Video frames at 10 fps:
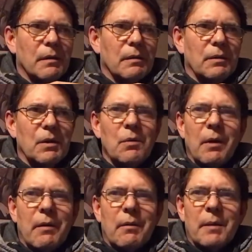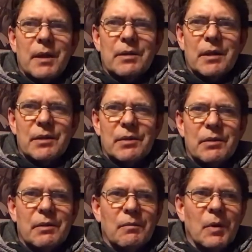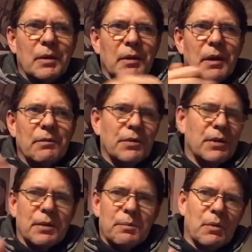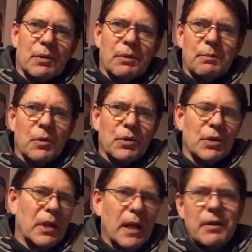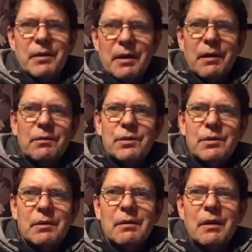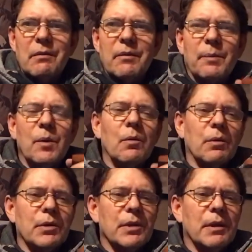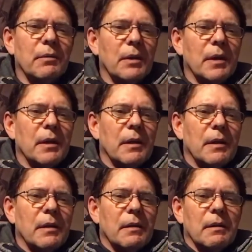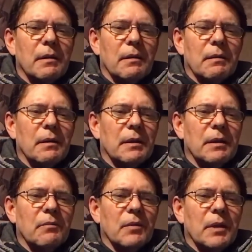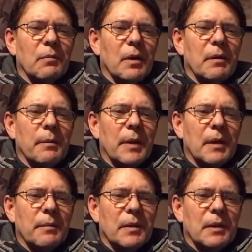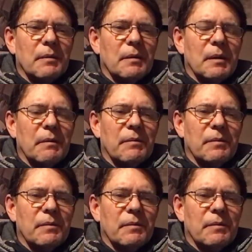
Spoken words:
new aromatics, that one ghost has pushed the other ghost overboard. So, you know, I don't really worry about it. But I've